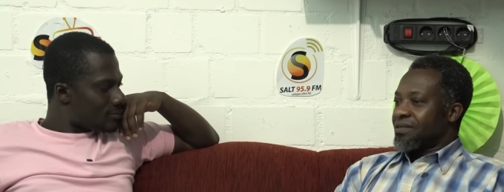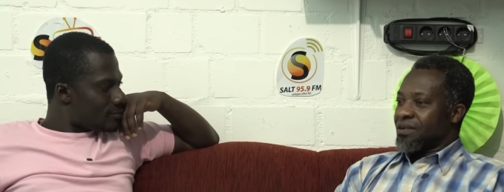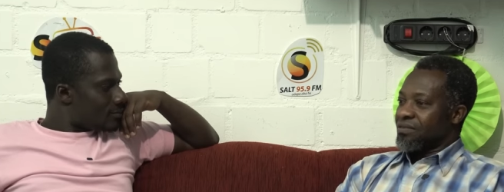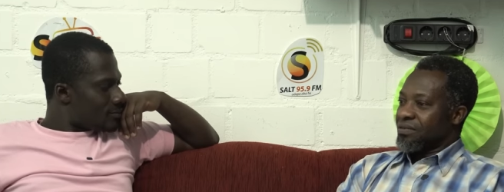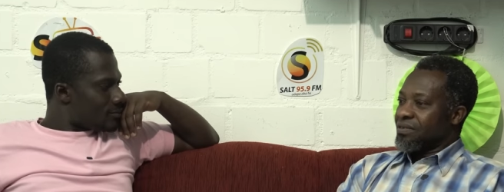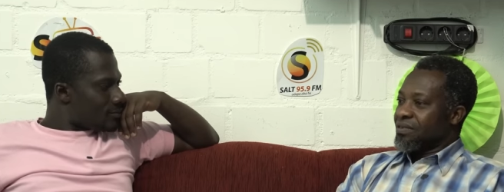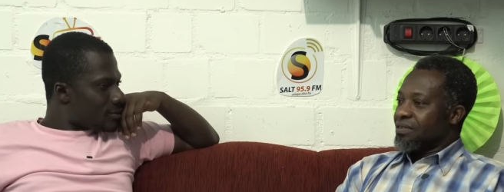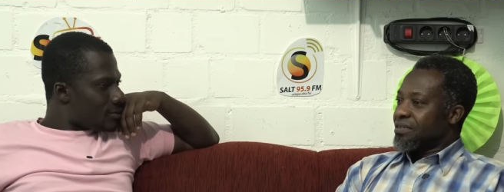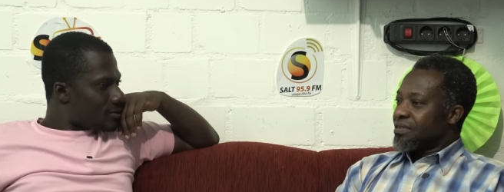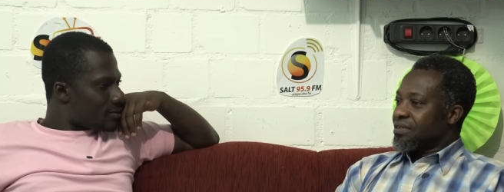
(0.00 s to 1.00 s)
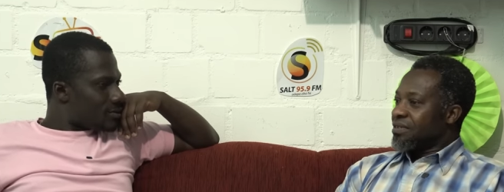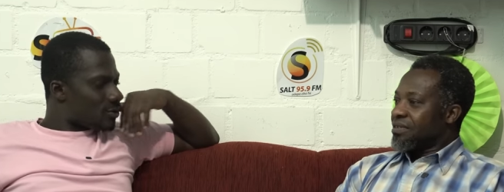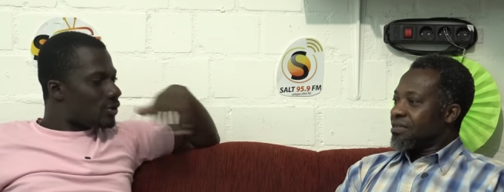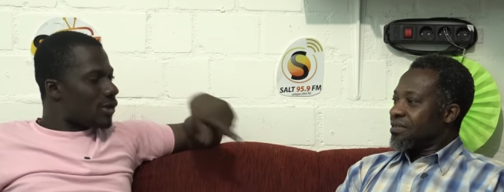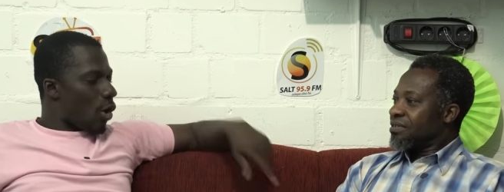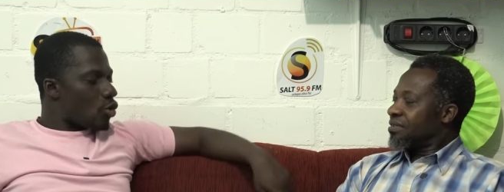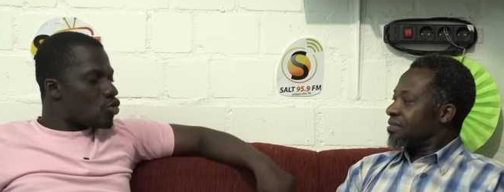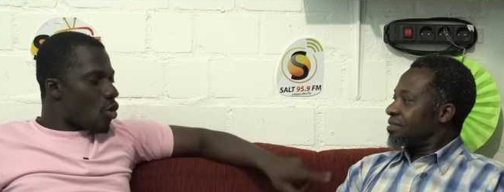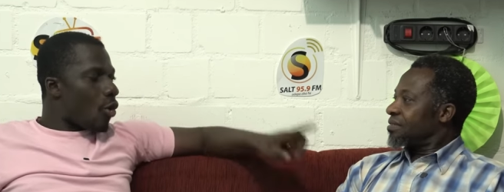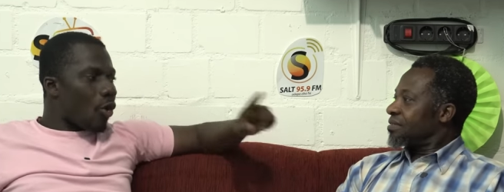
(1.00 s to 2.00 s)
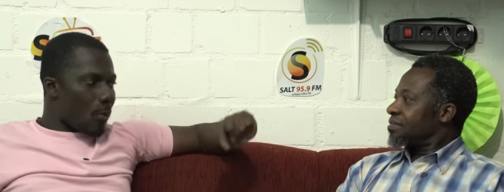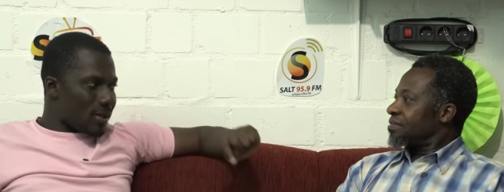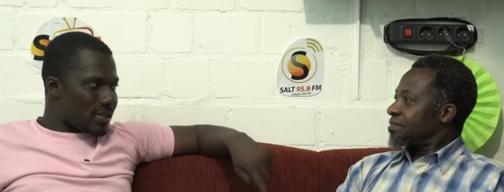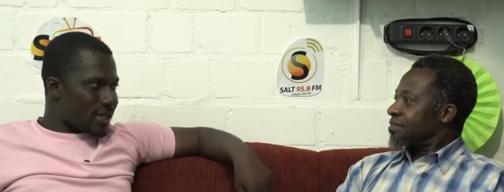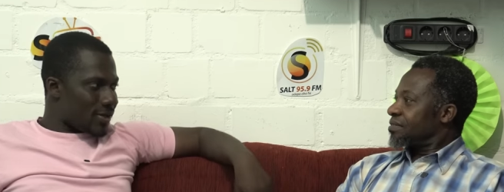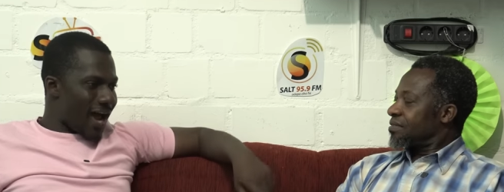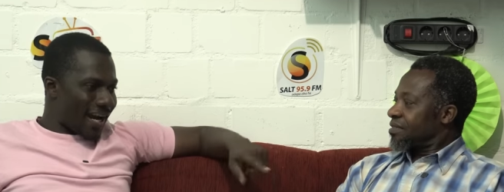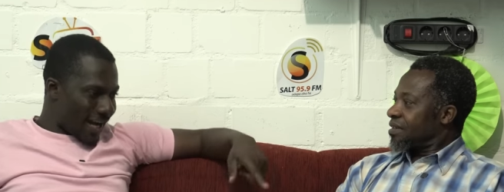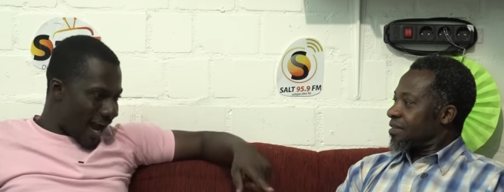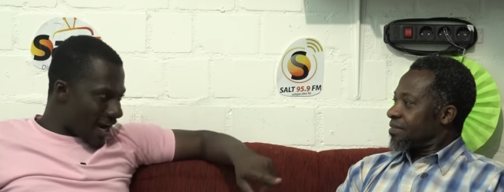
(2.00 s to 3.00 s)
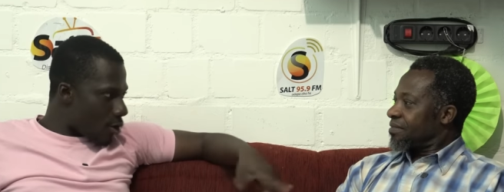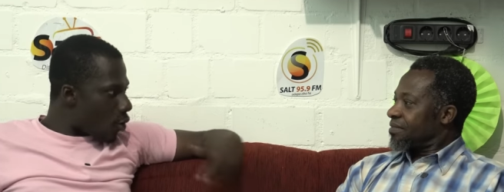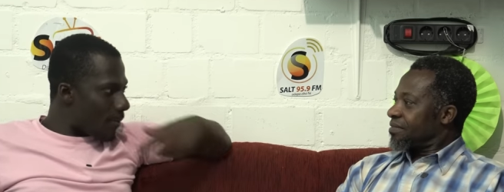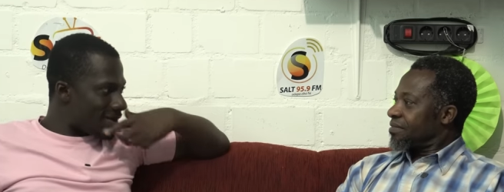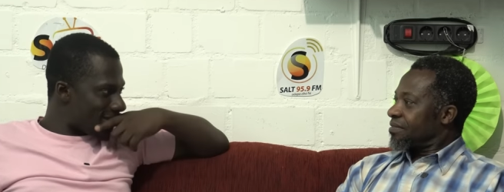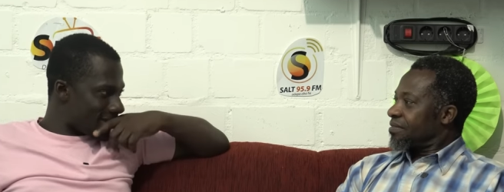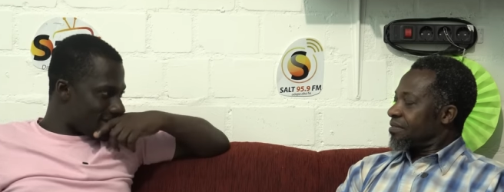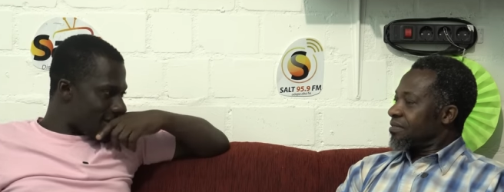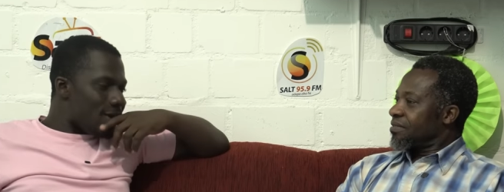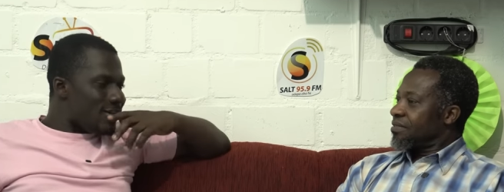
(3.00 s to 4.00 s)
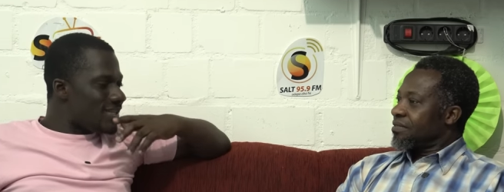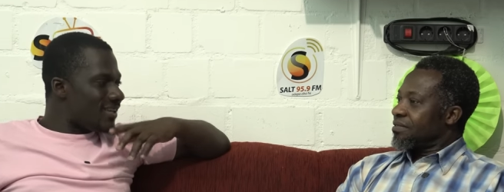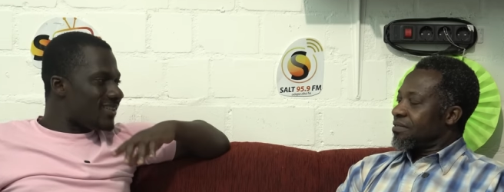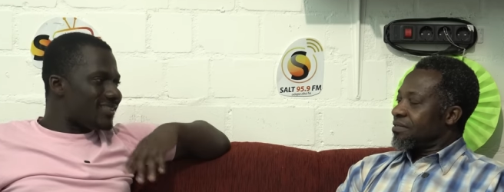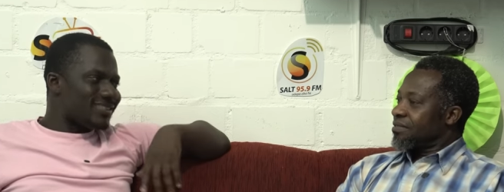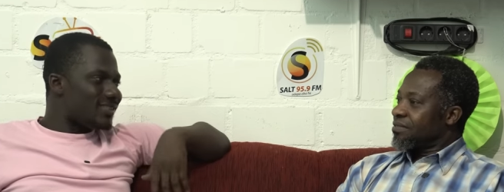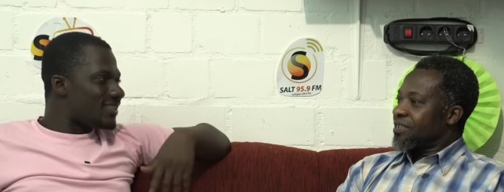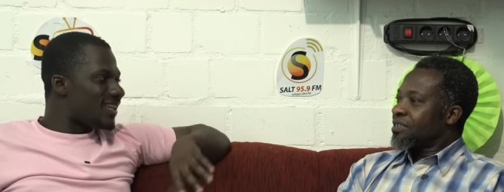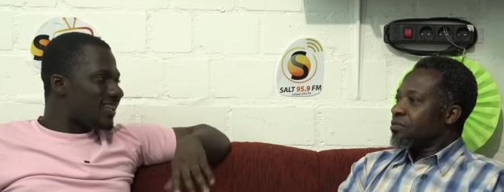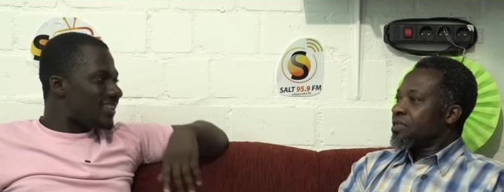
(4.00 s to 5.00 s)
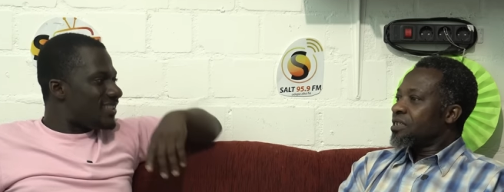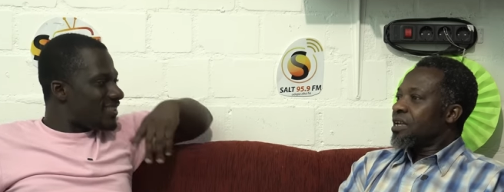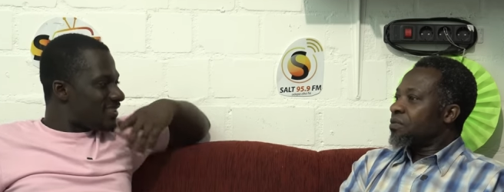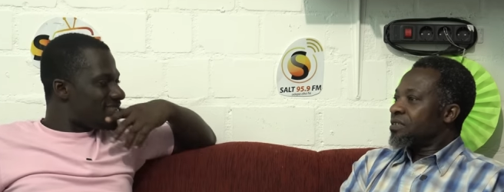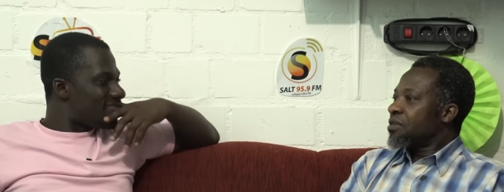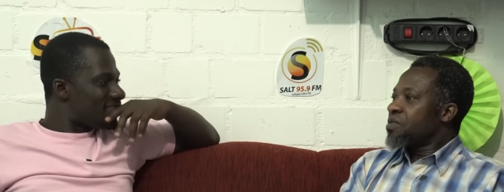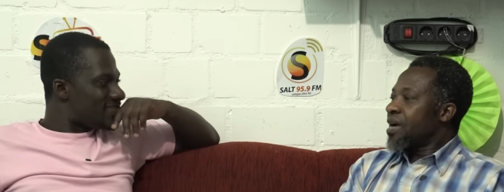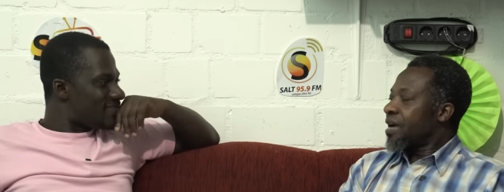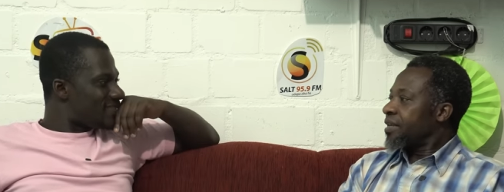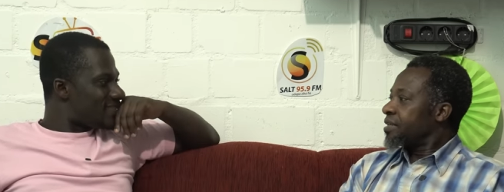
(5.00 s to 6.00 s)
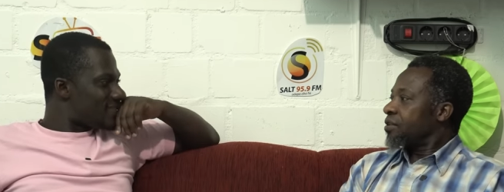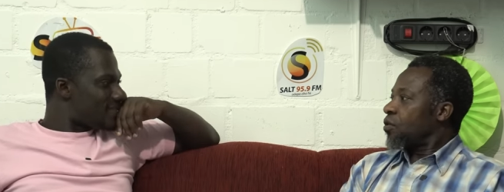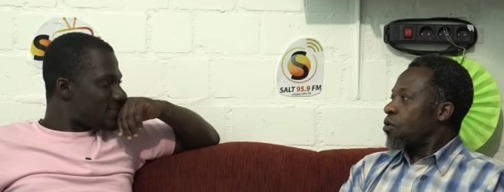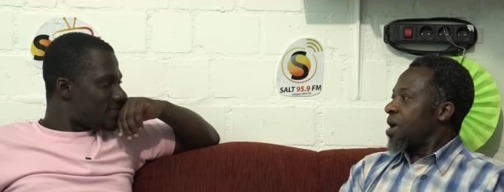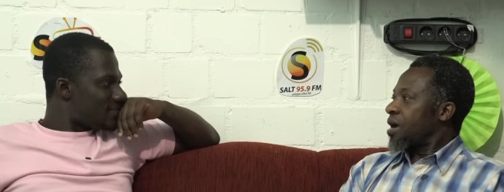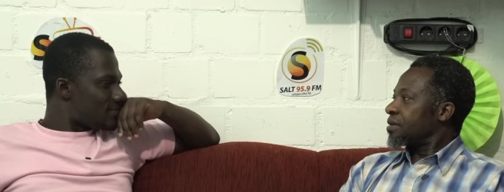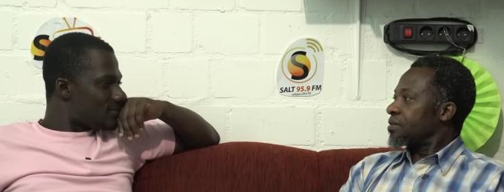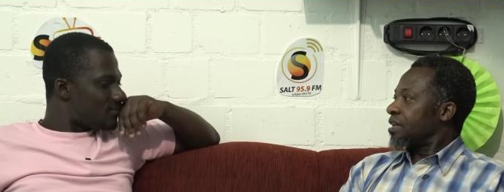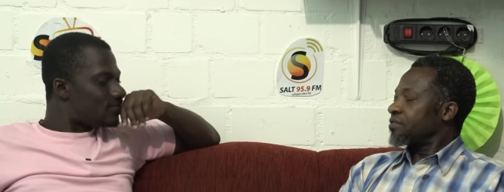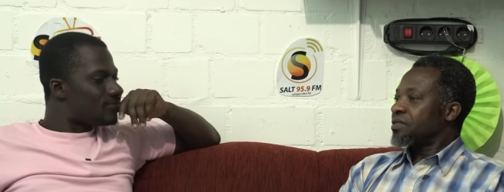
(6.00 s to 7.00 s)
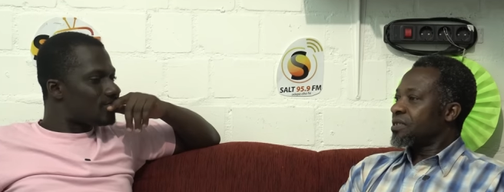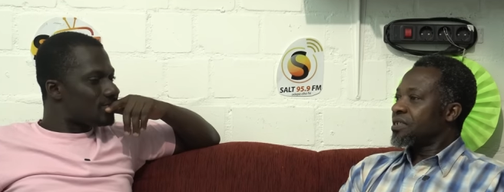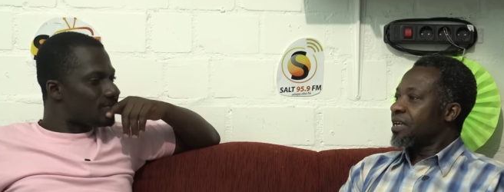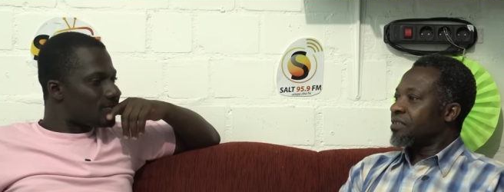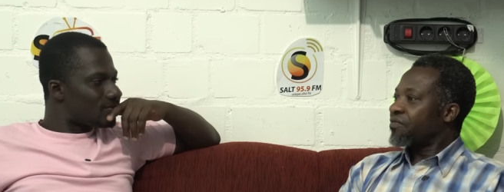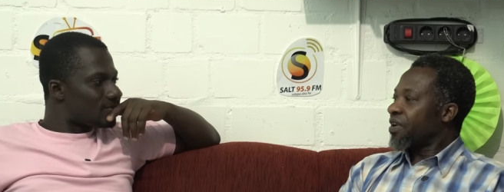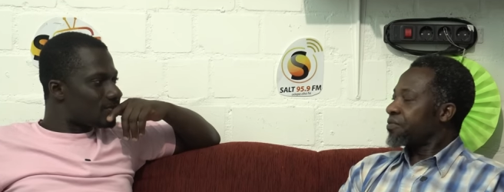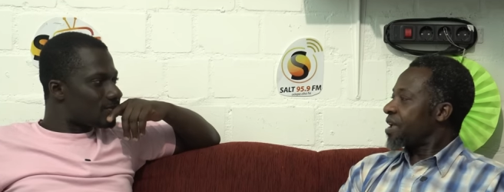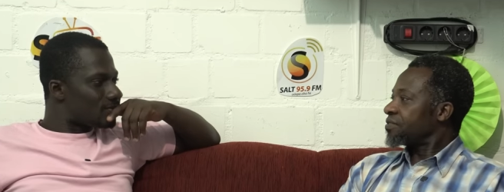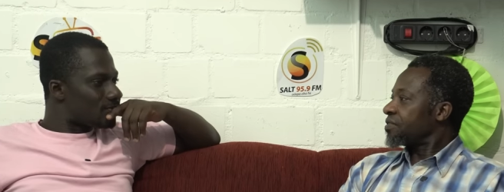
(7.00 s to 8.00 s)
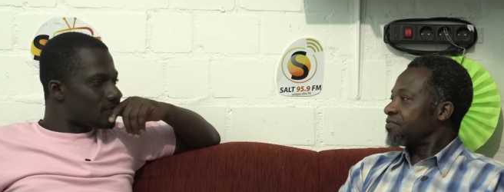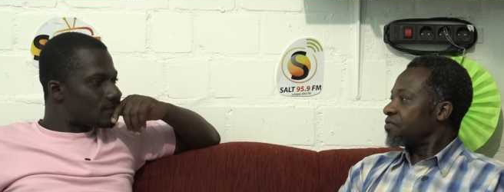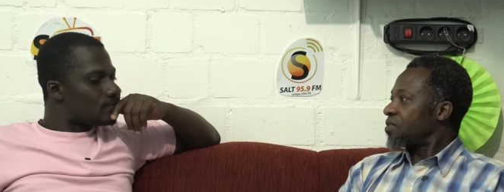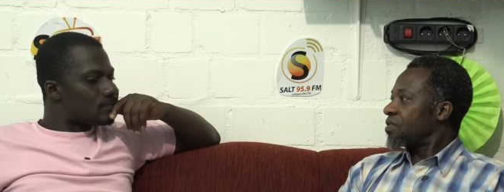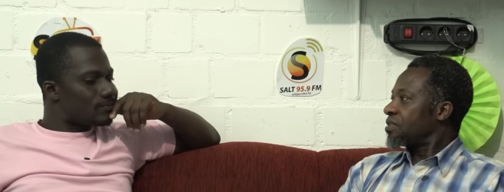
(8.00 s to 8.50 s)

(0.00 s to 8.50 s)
Speaker 1: Oh, see, or no comment here.
Speaker 2: Okay, Hannah go comment. Or say, or say, the accuser we are kind and normal. I sorry, sick, I have five chance of four.